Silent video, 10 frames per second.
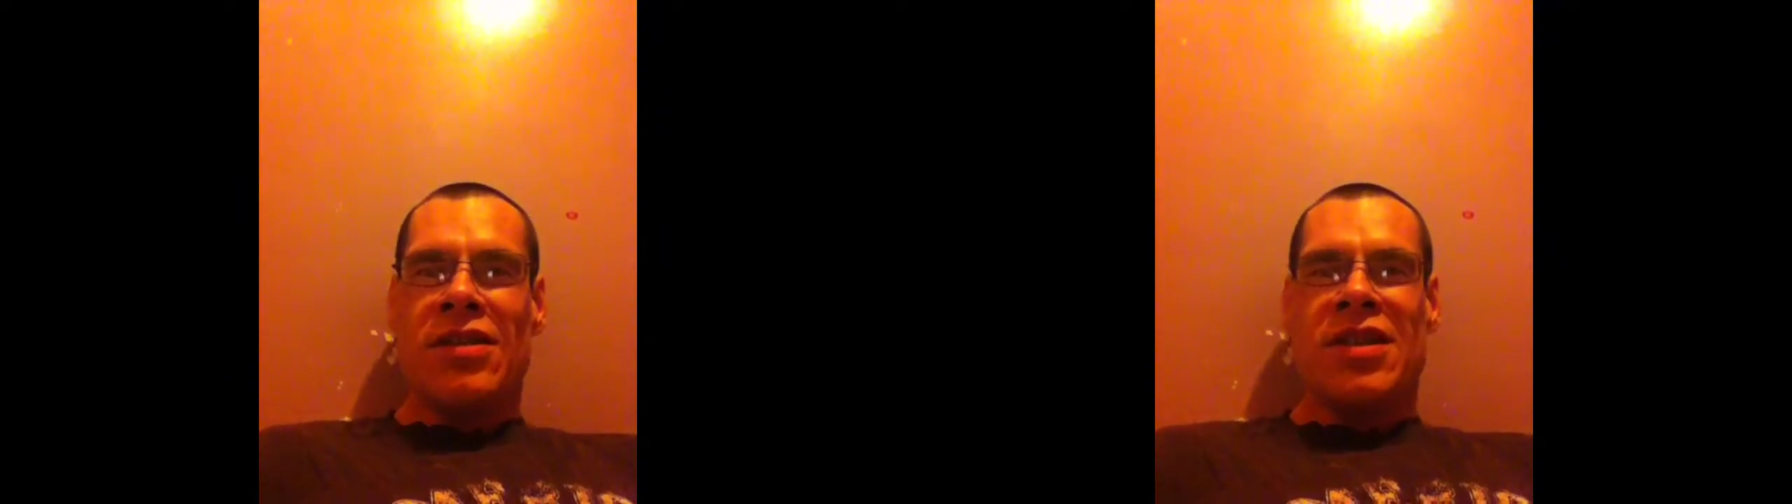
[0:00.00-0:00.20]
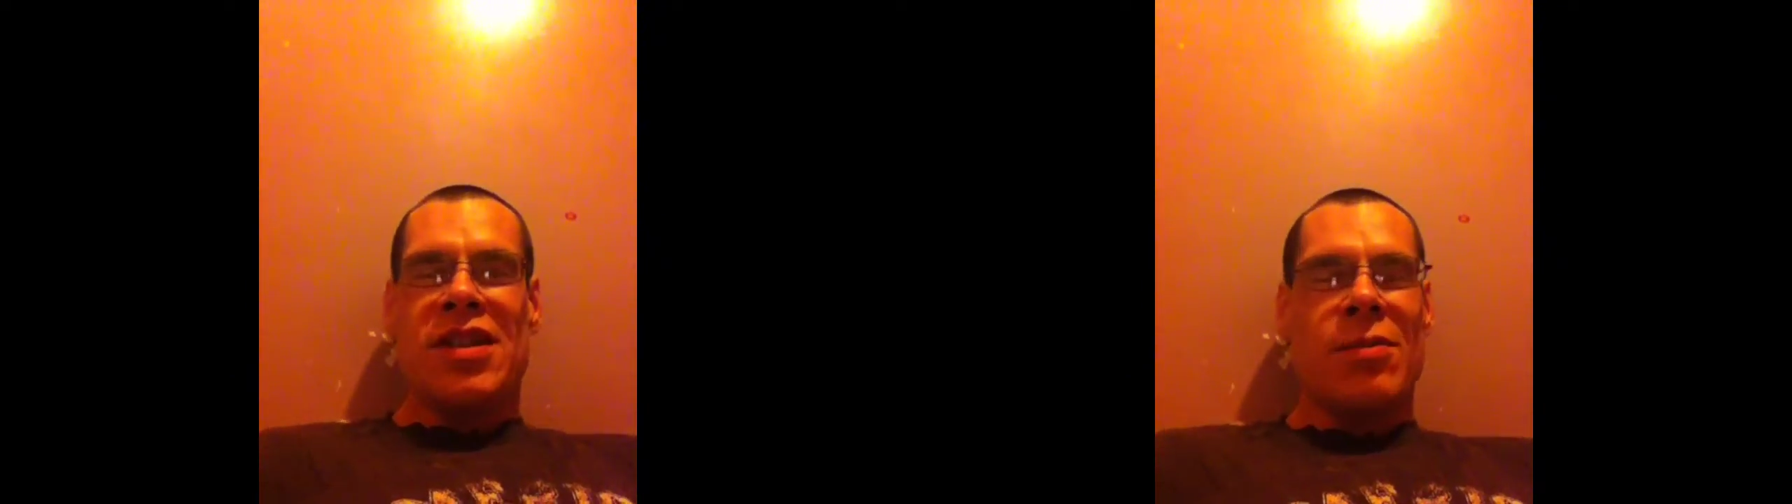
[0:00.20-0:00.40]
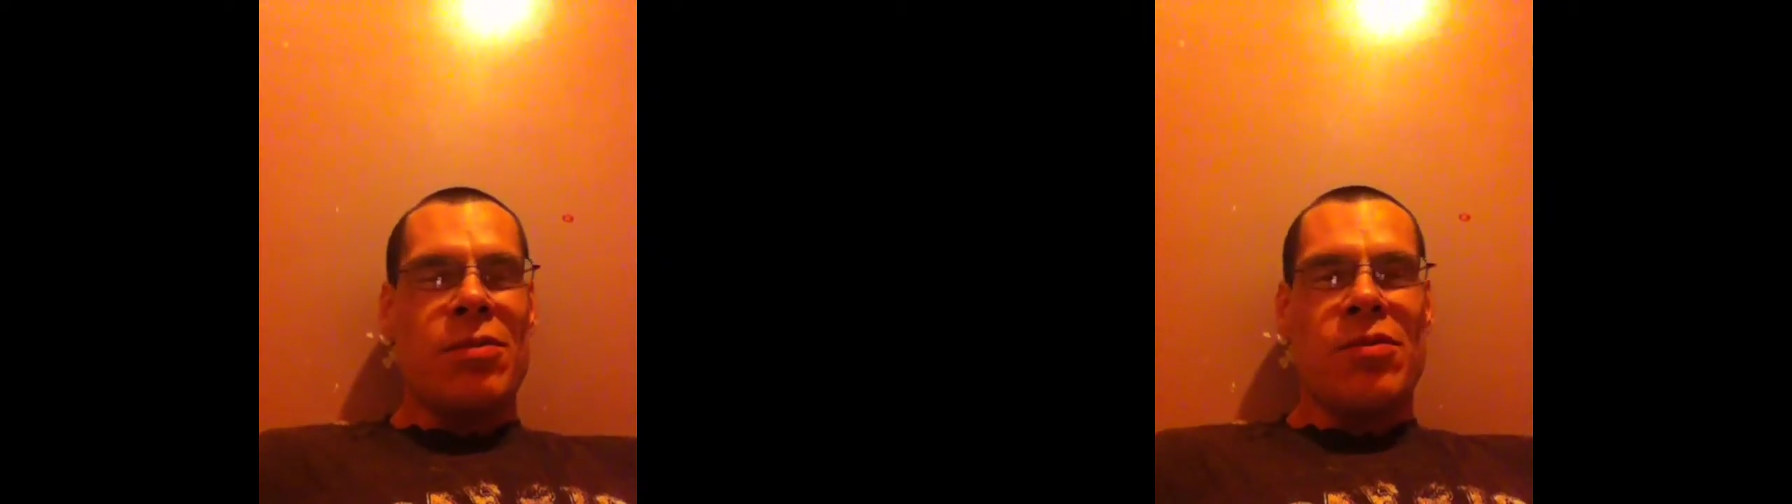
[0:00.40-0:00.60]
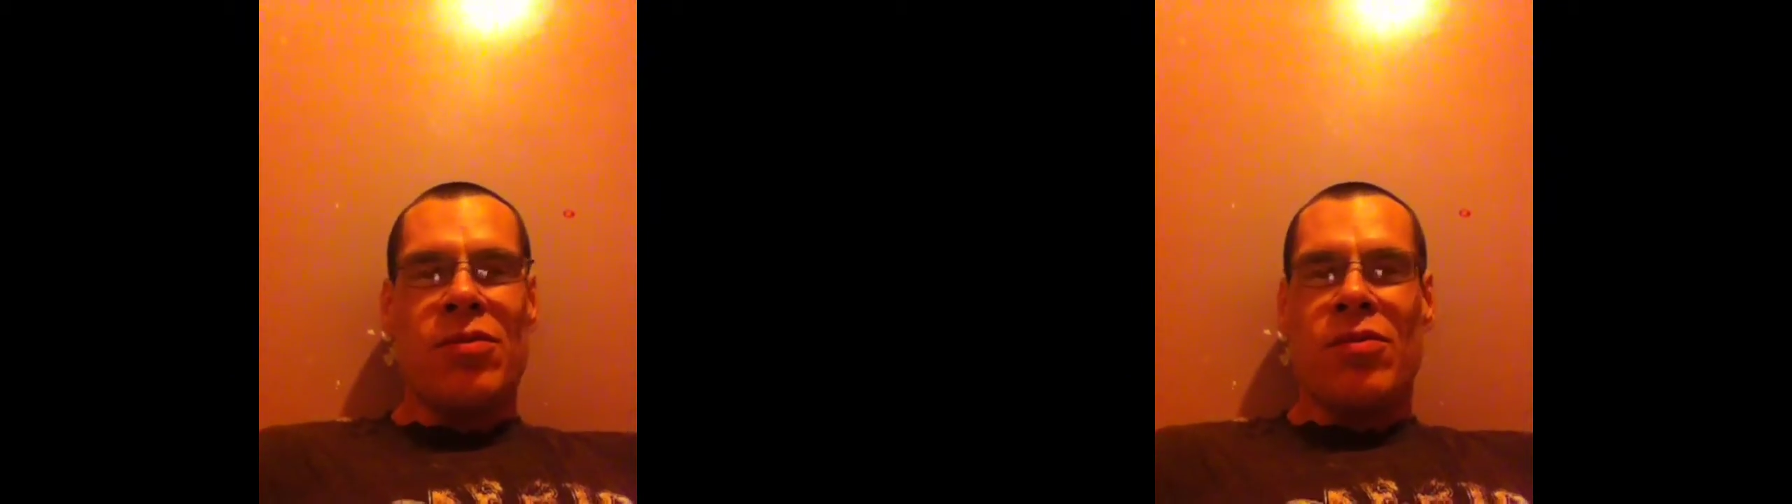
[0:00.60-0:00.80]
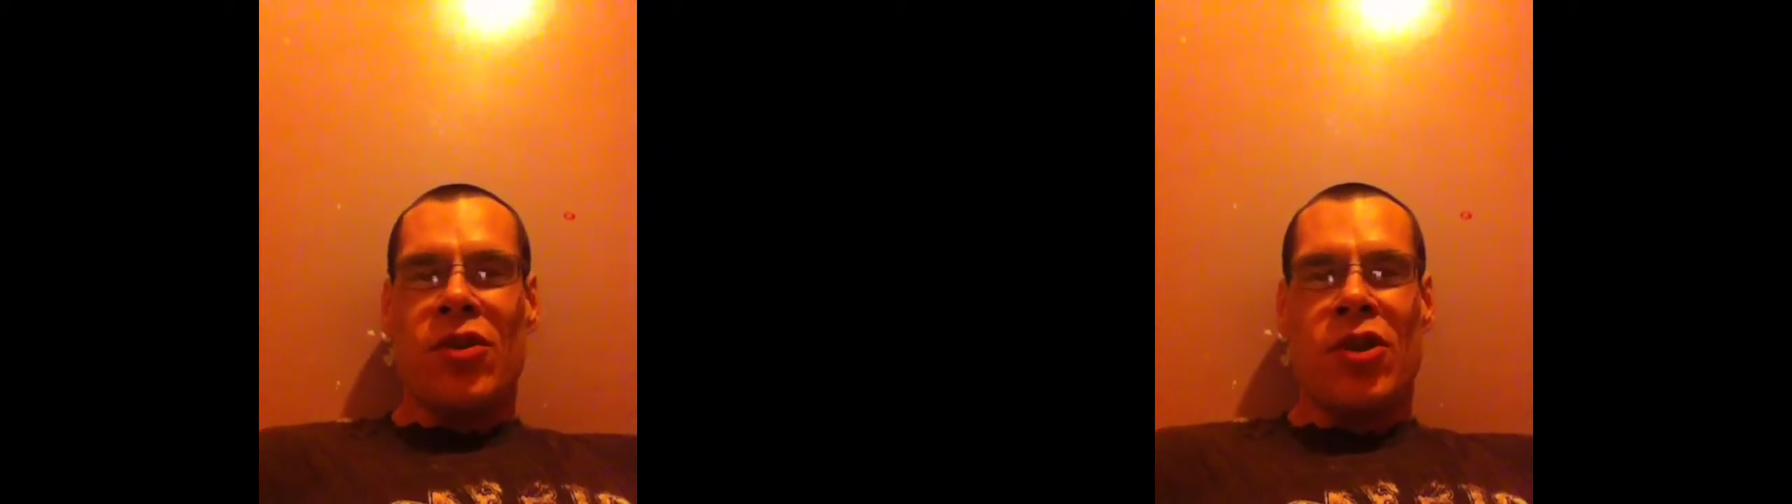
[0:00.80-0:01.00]
some
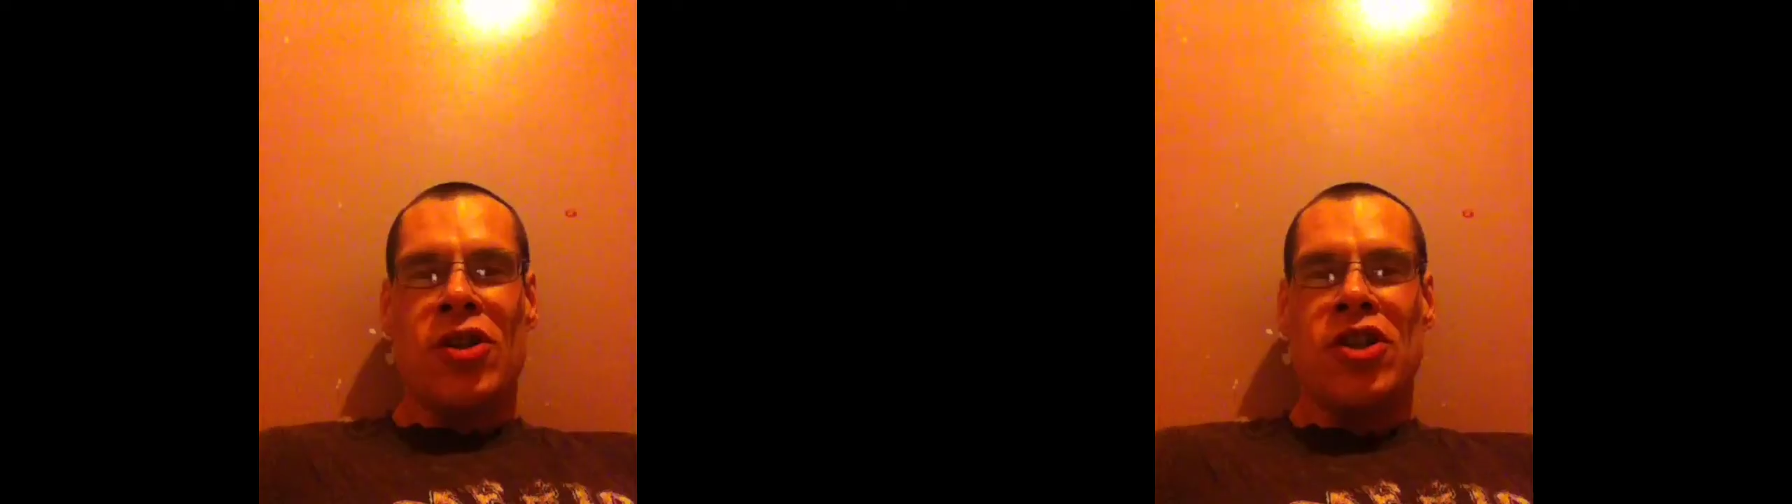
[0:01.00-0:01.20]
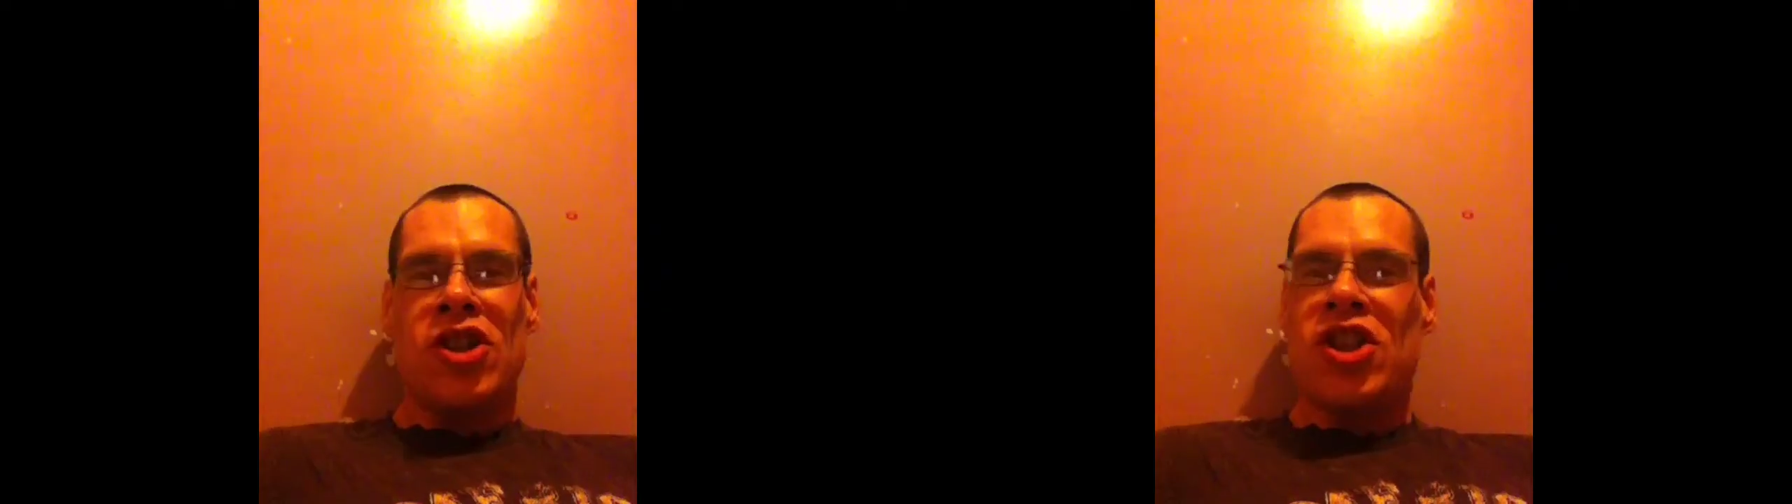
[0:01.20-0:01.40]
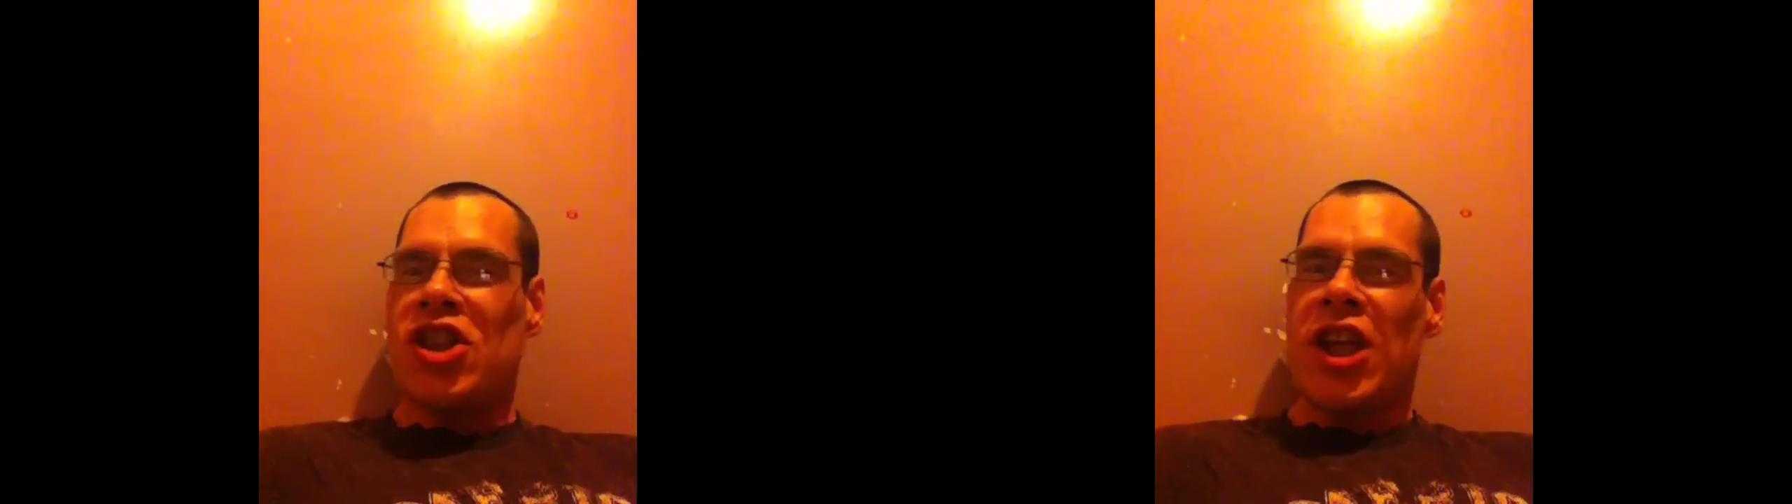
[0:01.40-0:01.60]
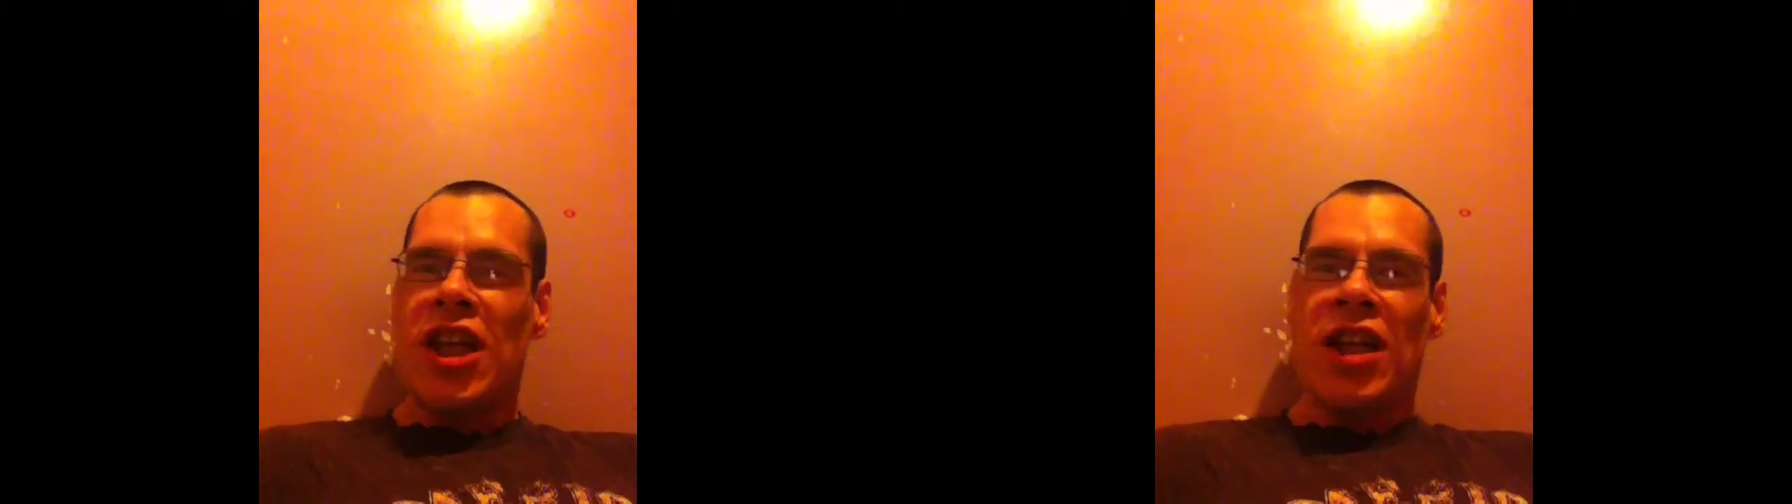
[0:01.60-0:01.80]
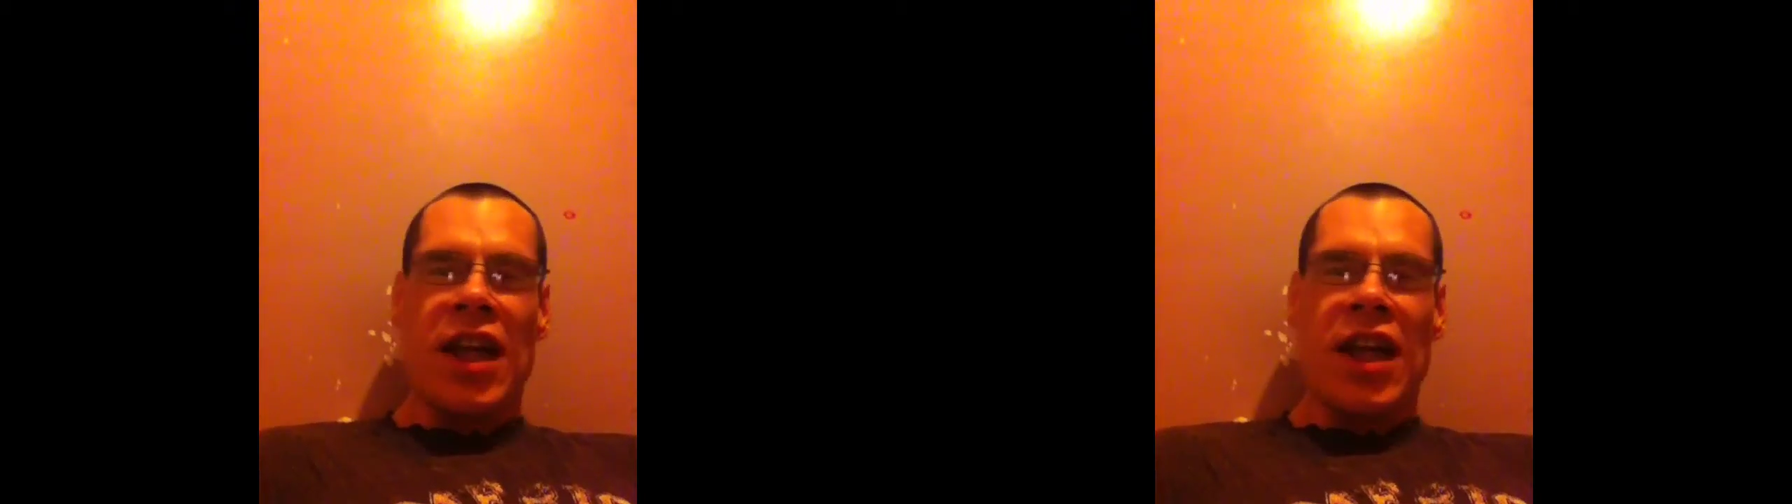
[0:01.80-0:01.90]
good shit